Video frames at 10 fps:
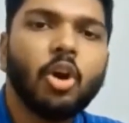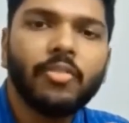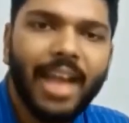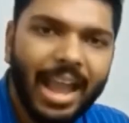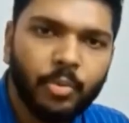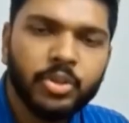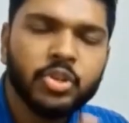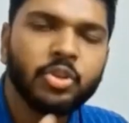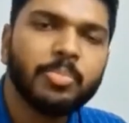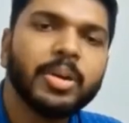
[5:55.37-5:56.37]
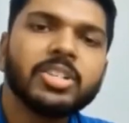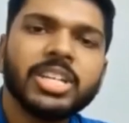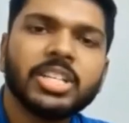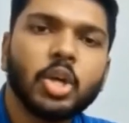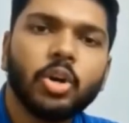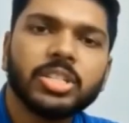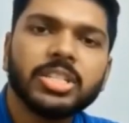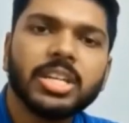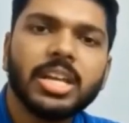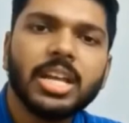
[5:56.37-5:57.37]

of acquisition of the purchase cost